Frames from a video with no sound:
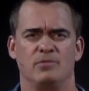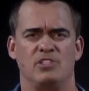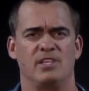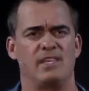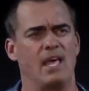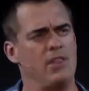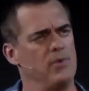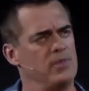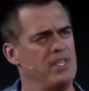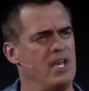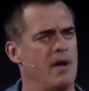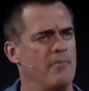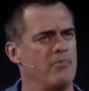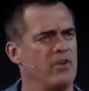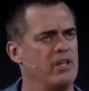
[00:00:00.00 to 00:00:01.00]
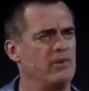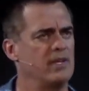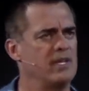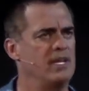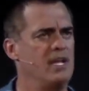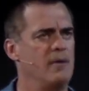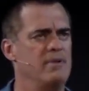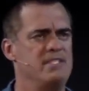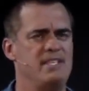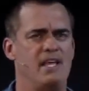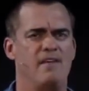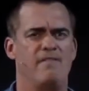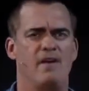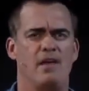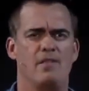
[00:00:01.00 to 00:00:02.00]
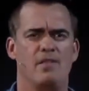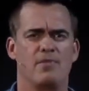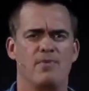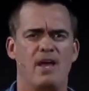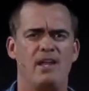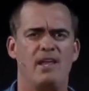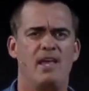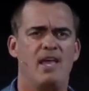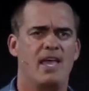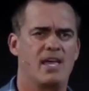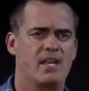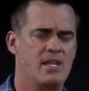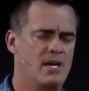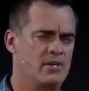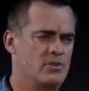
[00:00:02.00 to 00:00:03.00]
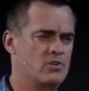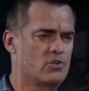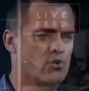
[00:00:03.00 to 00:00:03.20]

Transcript: together with the operator, it can help identify the threat, and under